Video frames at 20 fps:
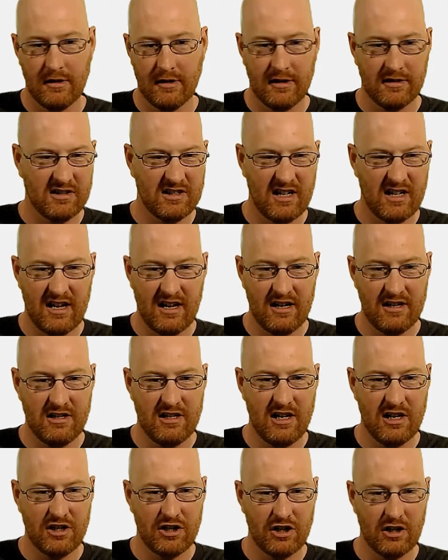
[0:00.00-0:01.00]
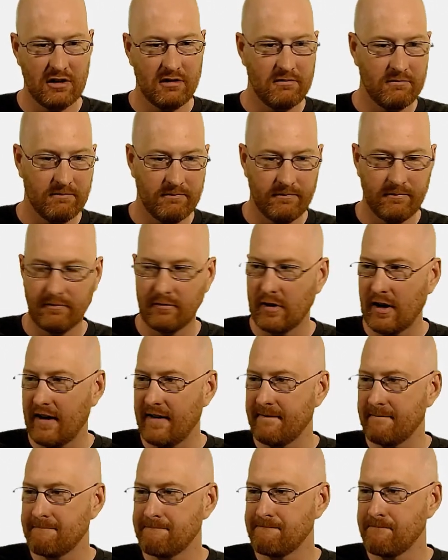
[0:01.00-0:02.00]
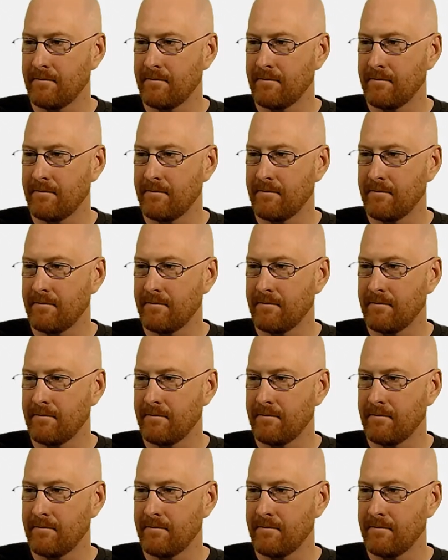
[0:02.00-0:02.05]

let's say, addition, right?